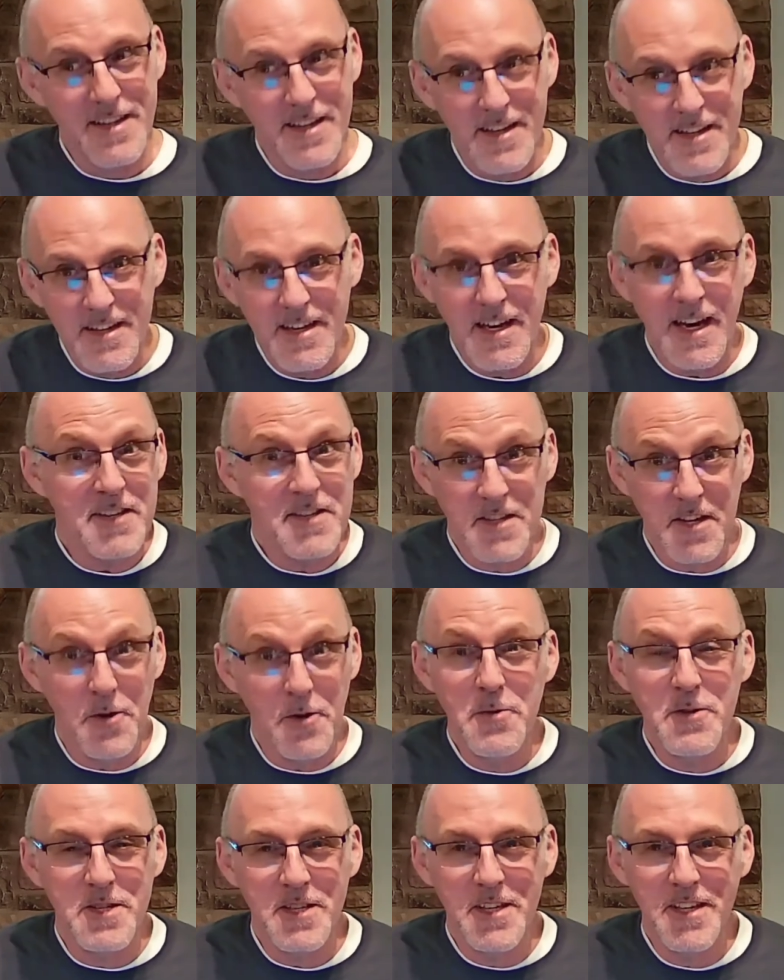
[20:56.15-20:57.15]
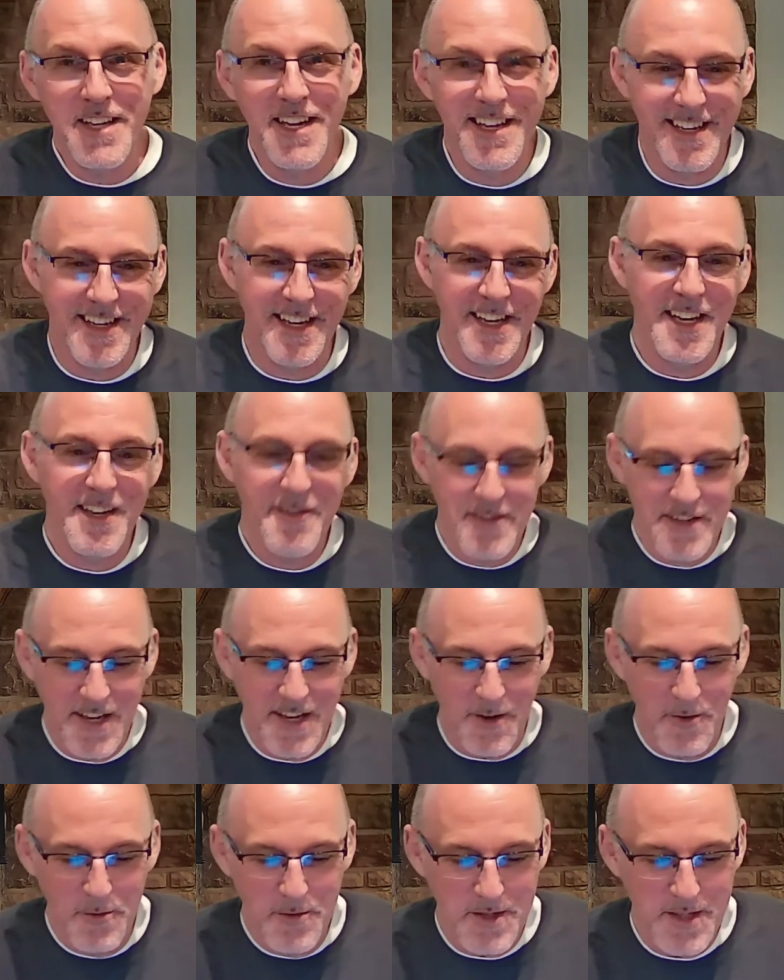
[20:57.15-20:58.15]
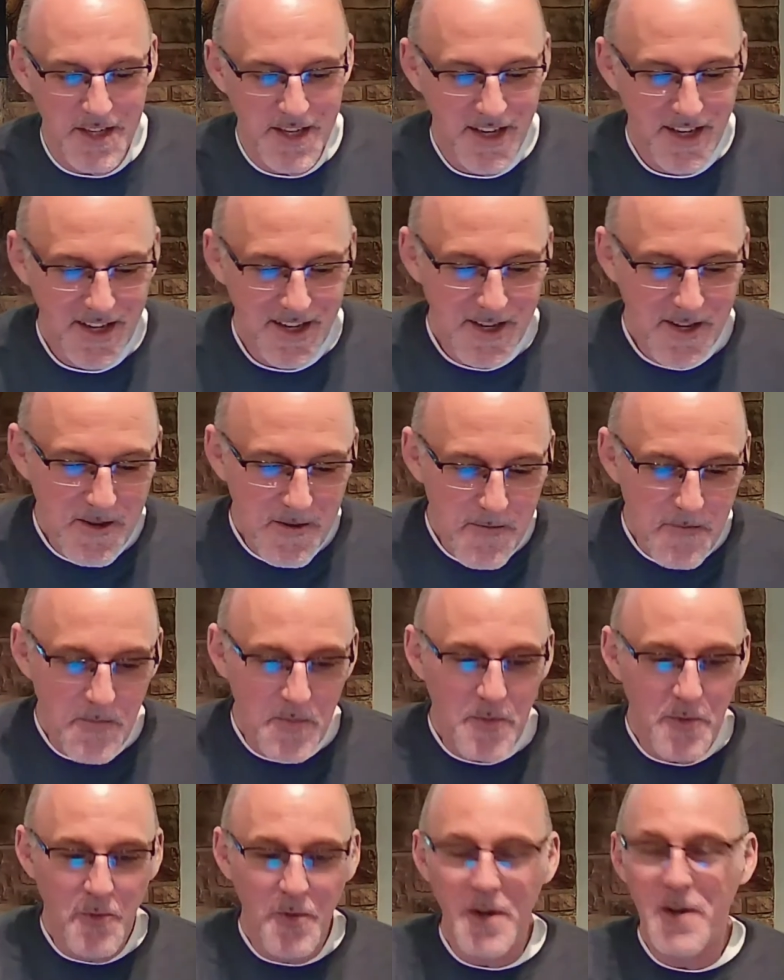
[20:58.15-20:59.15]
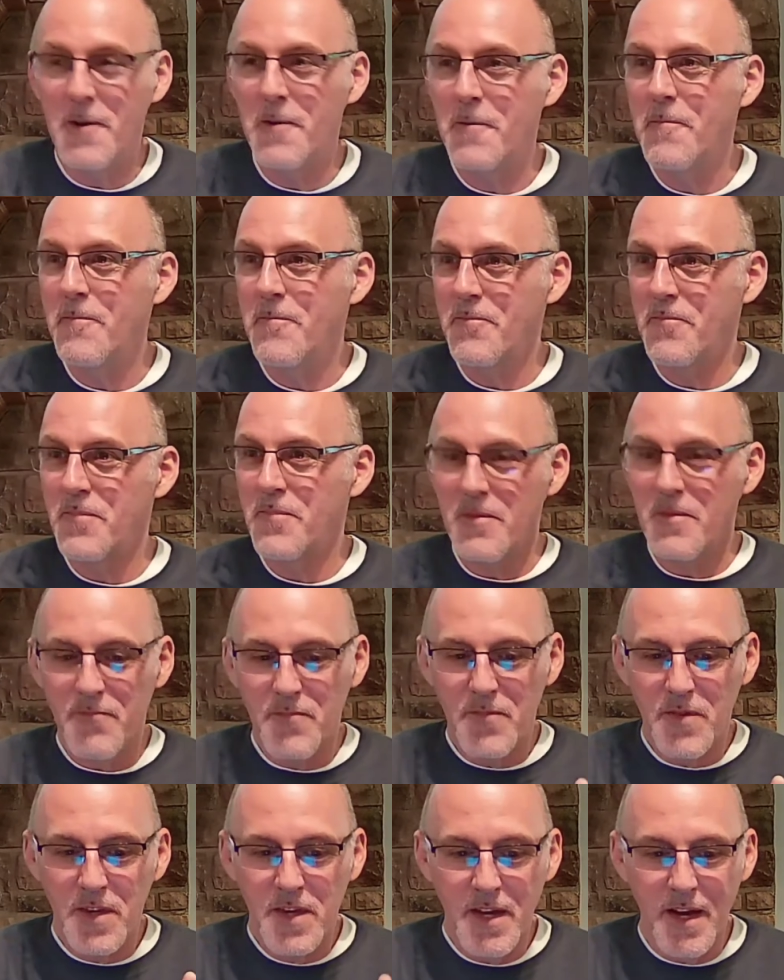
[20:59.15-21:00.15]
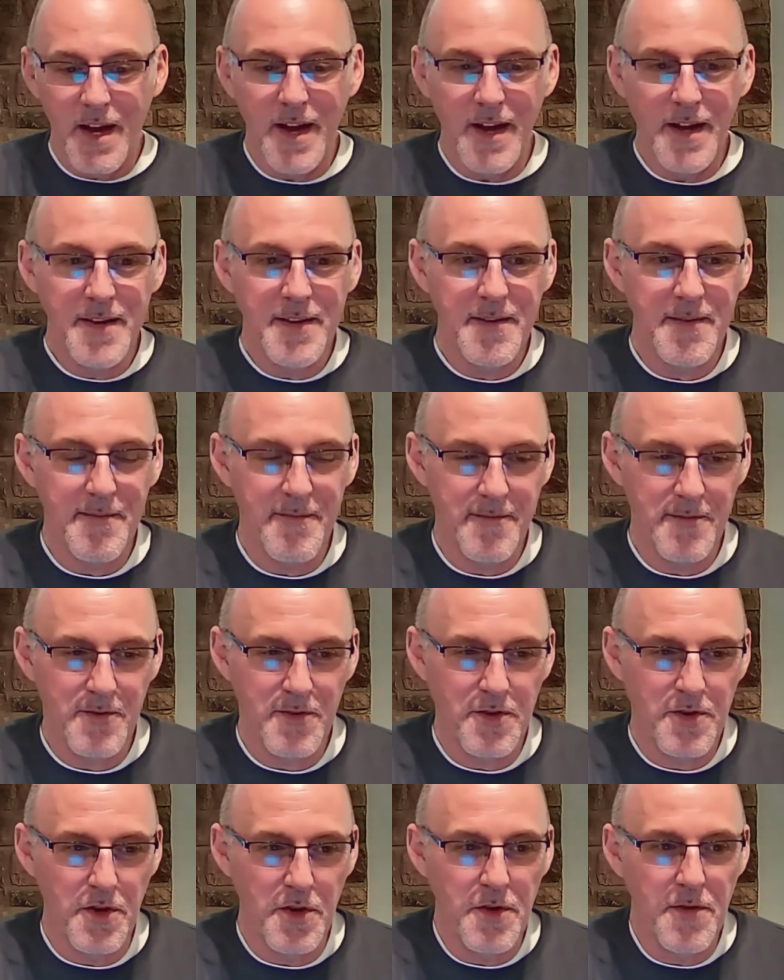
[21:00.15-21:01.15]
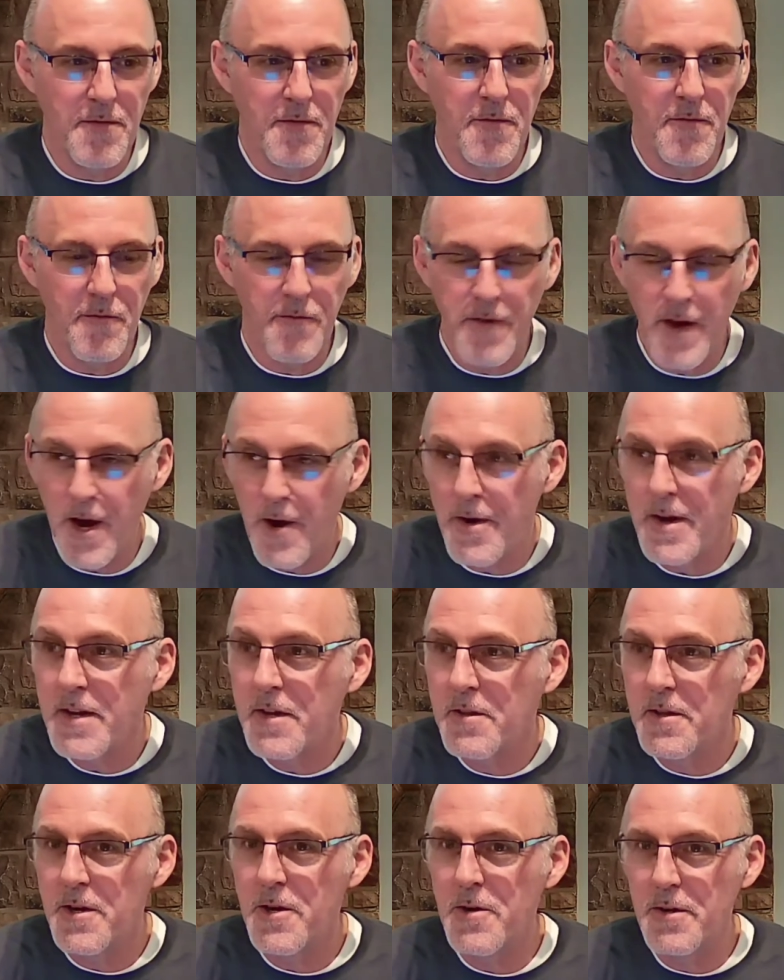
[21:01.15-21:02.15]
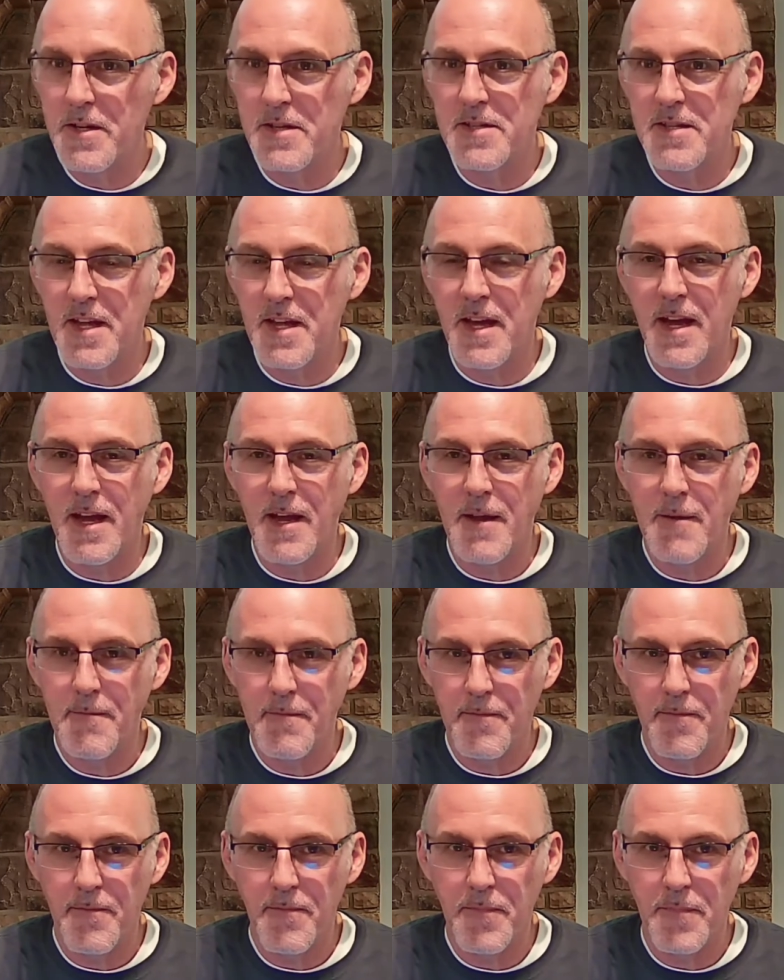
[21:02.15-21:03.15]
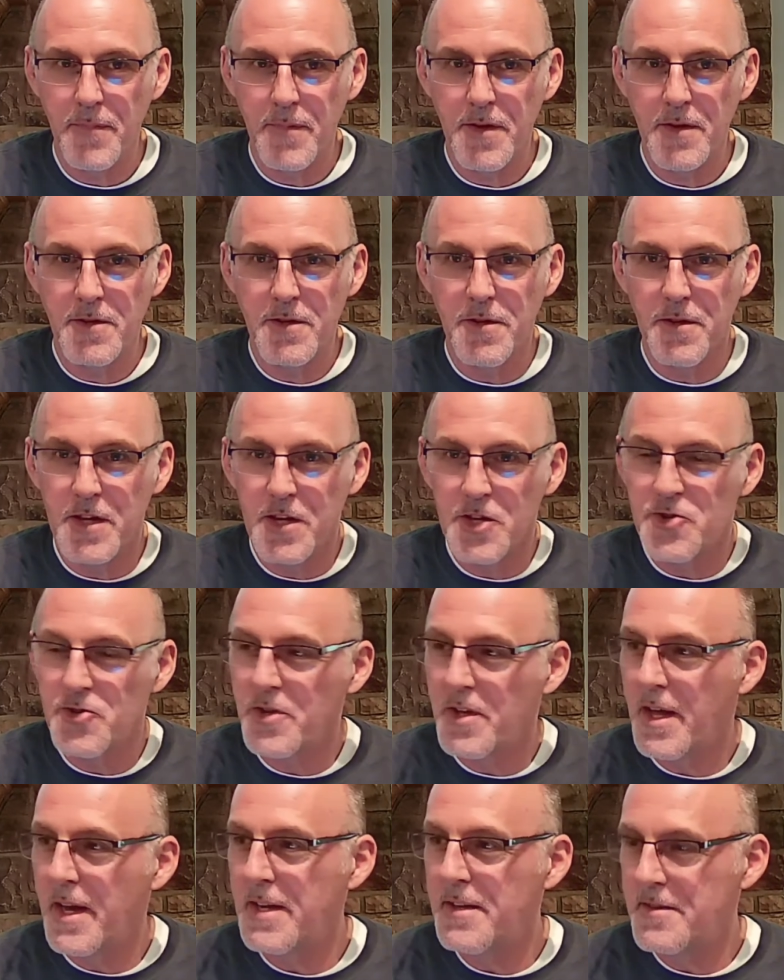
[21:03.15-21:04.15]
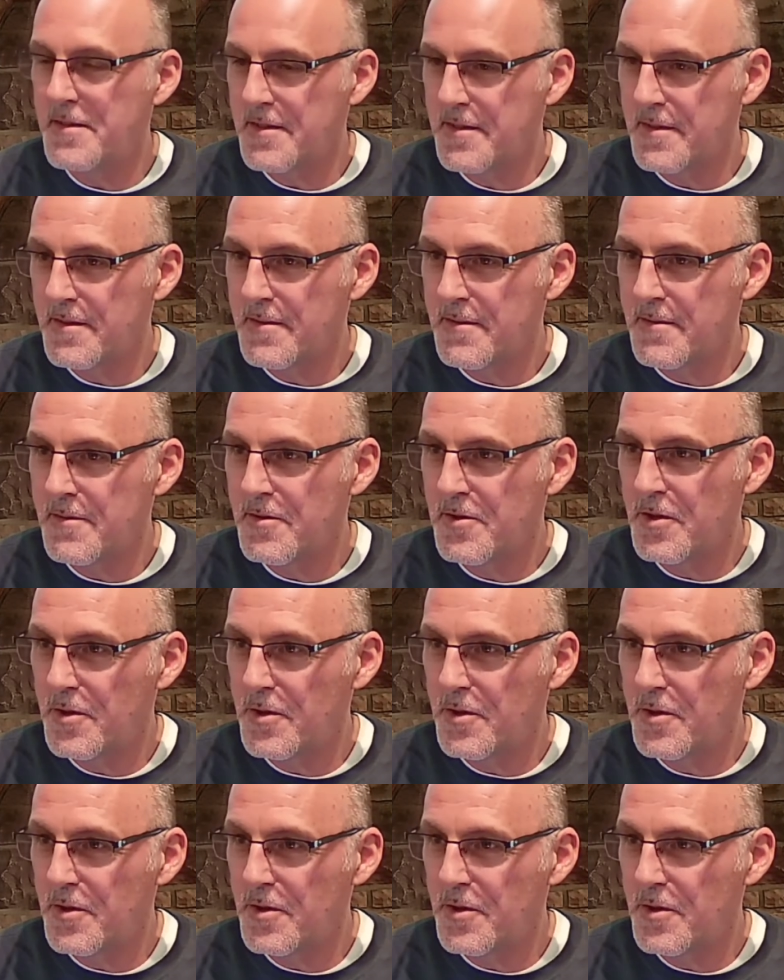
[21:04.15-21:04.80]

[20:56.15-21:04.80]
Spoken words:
"I showed you, I even told you." Well, God could very clearly say to the Israelites, to